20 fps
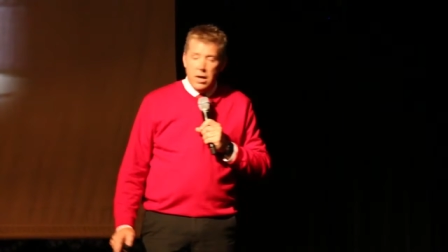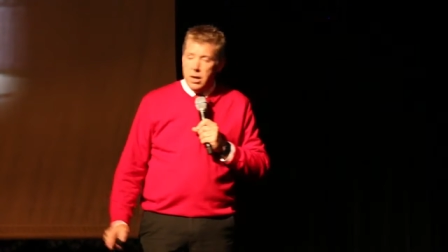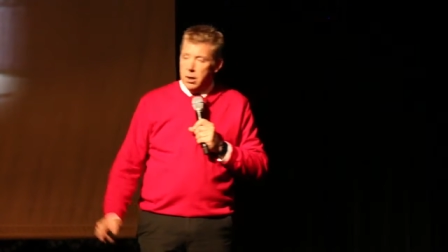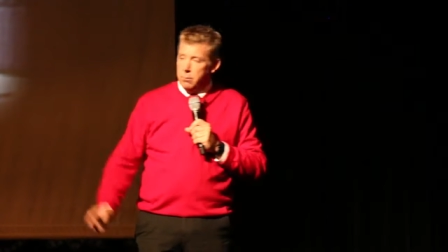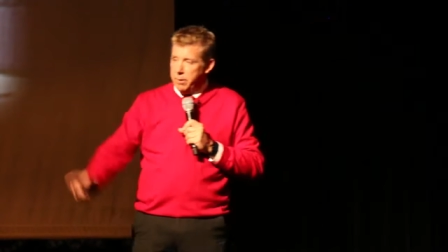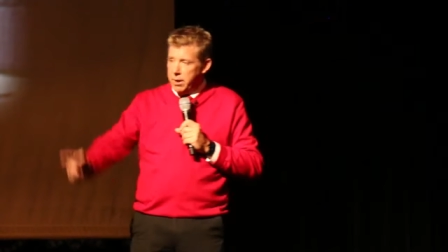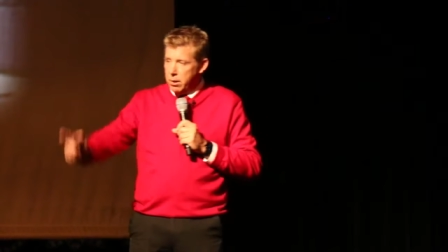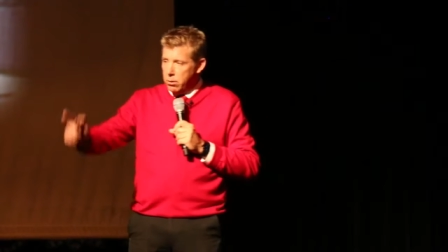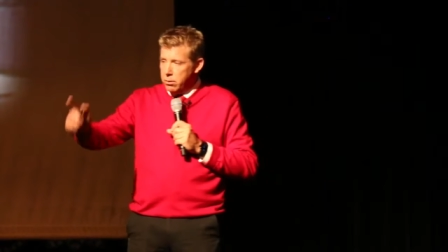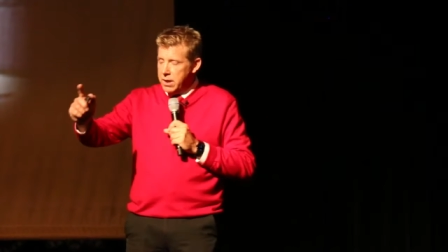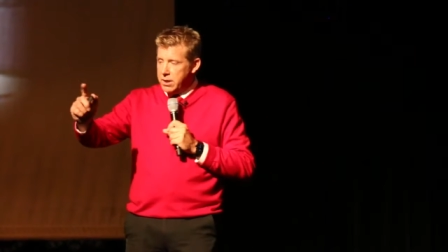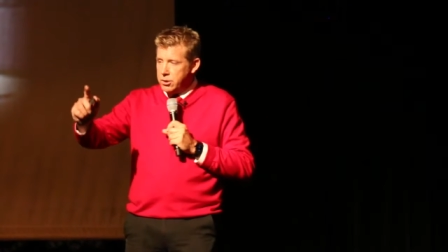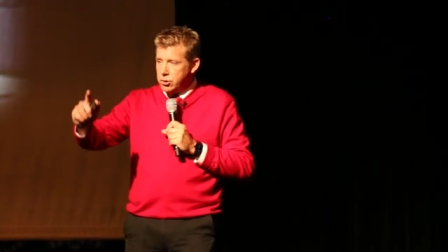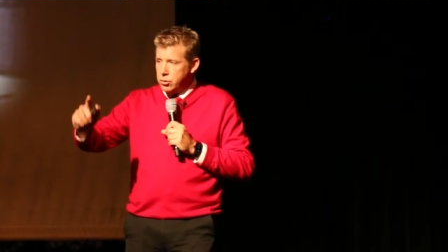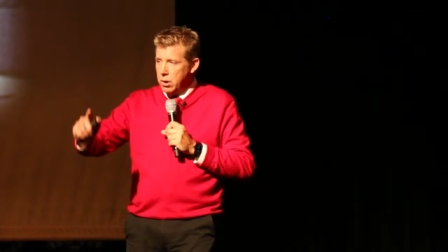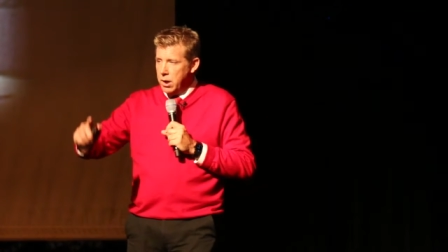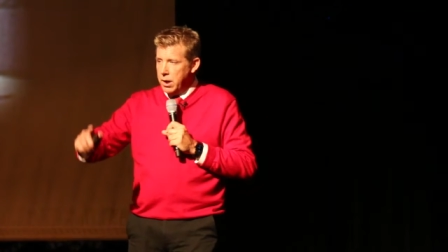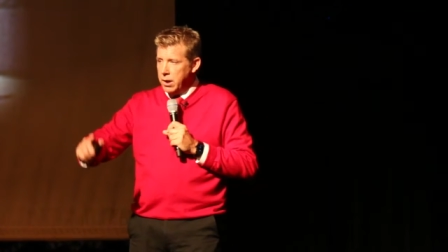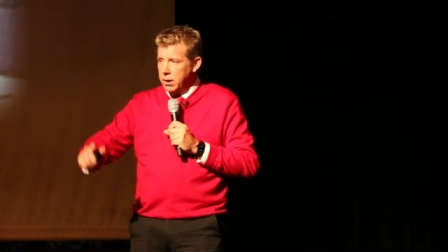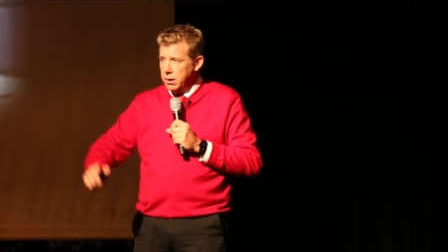It'll be on that
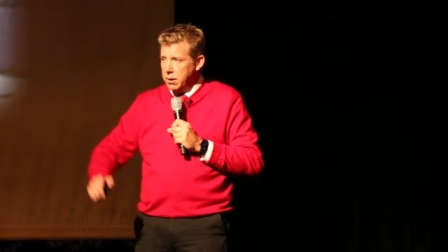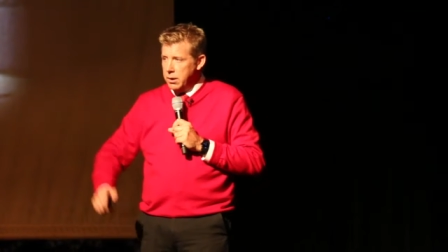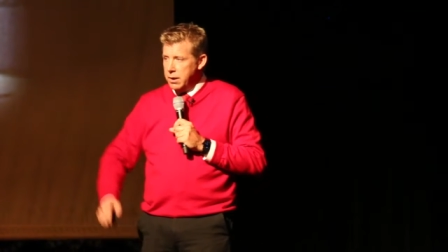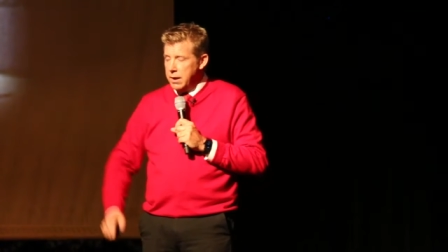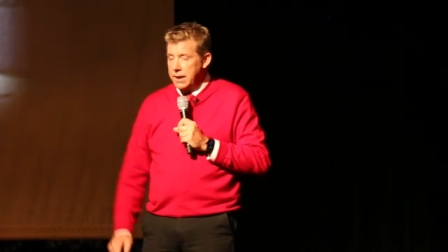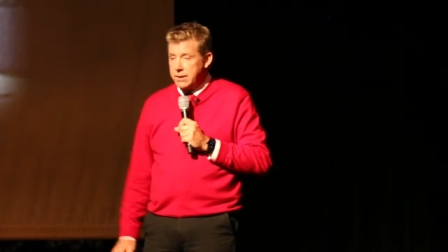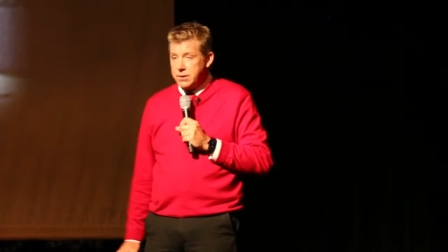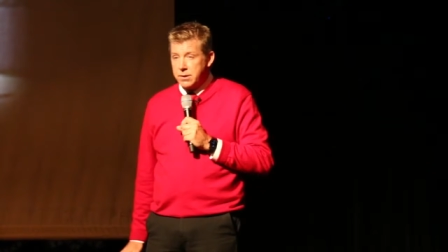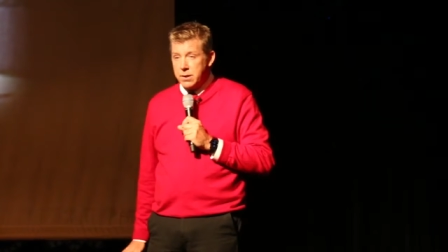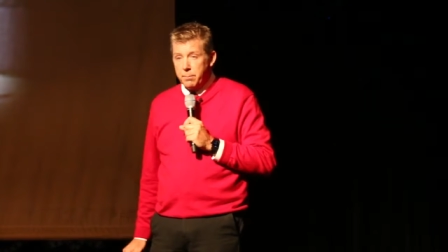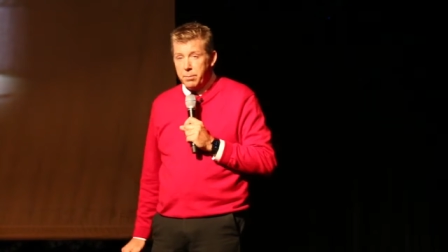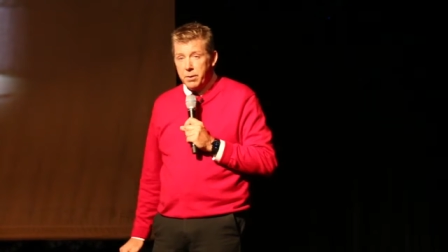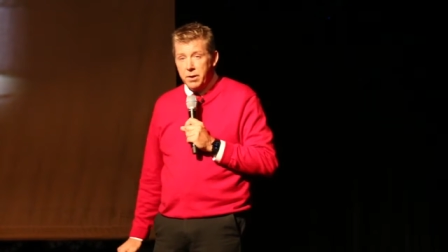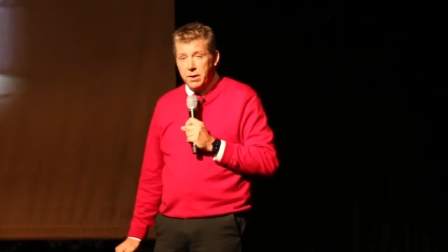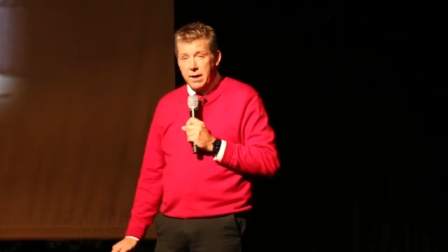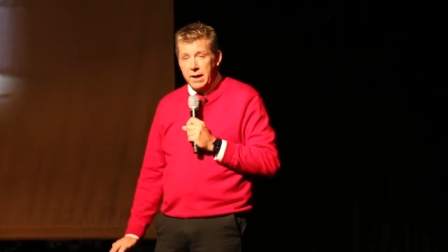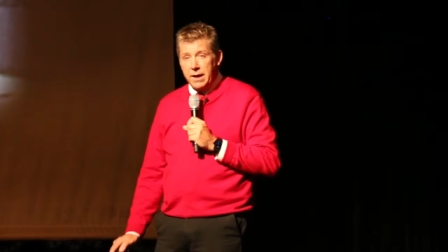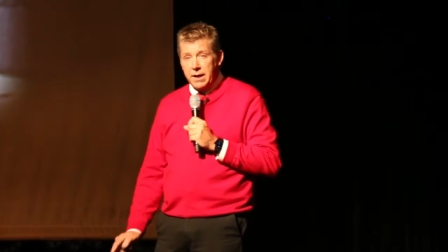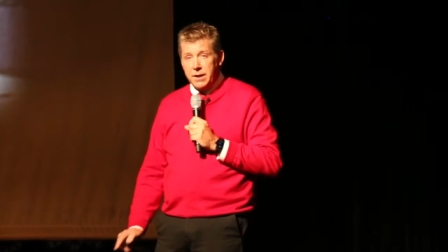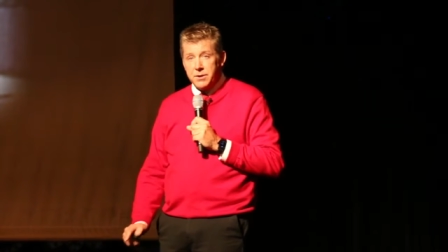train in the next couple
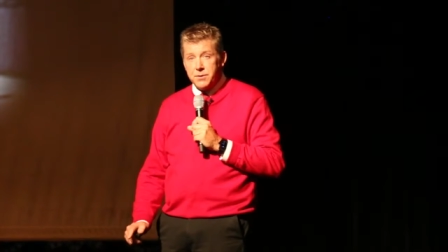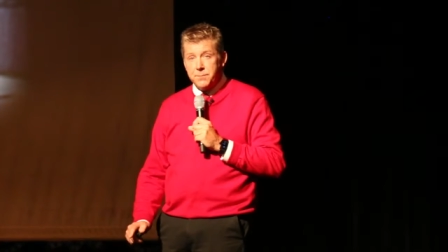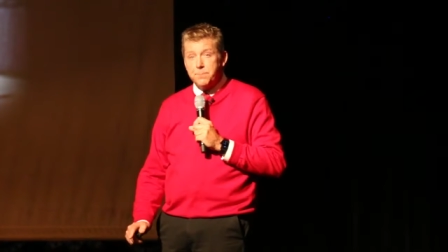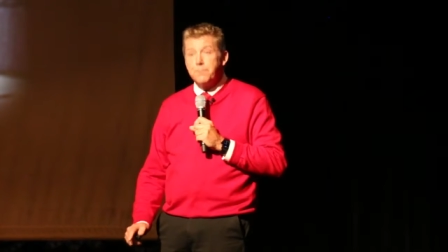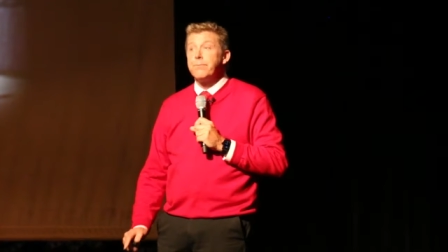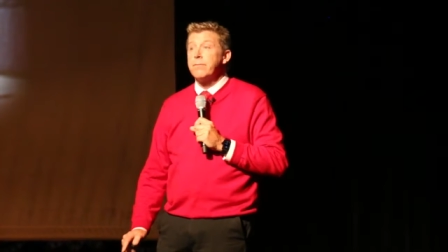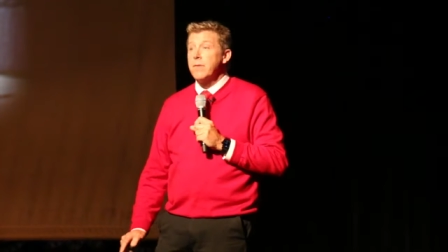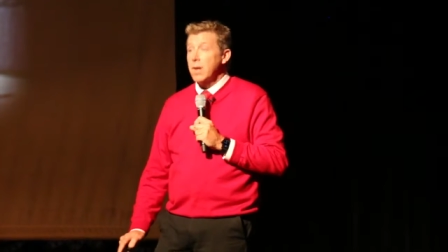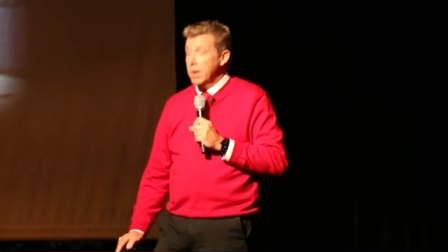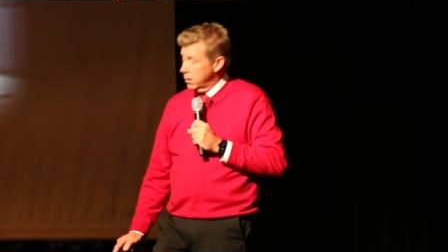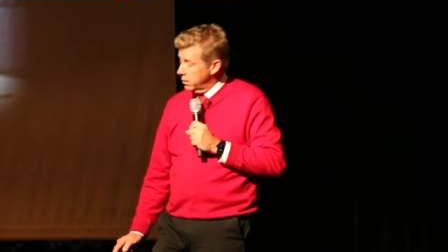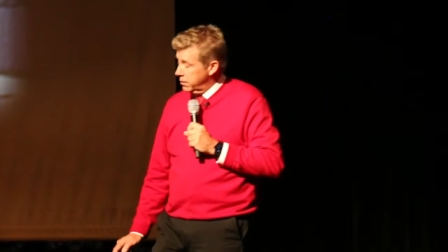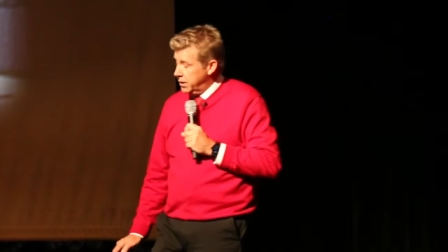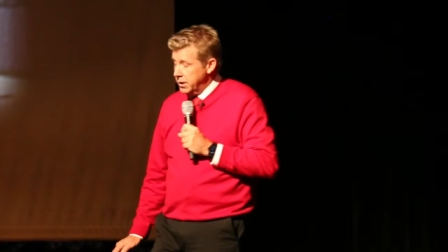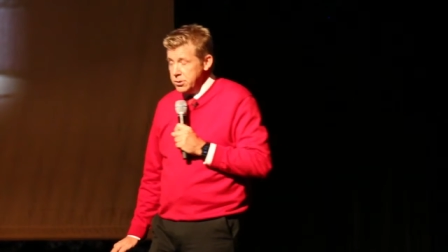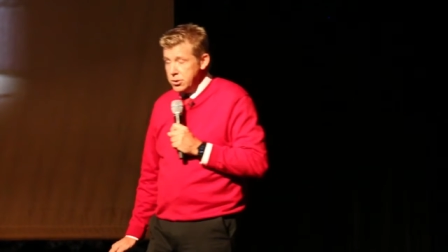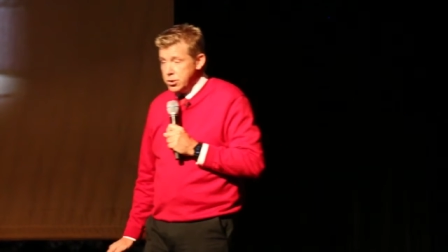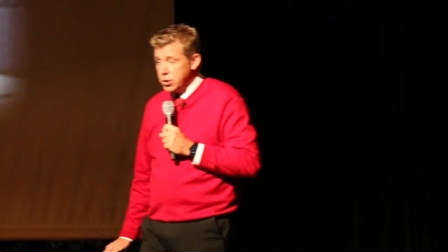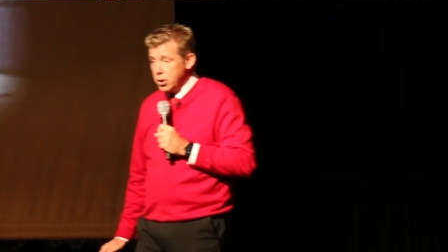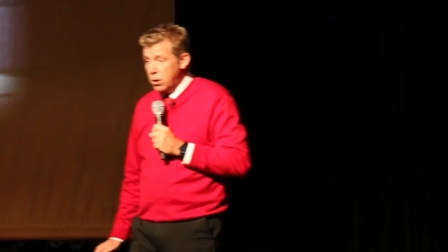of days. Didn't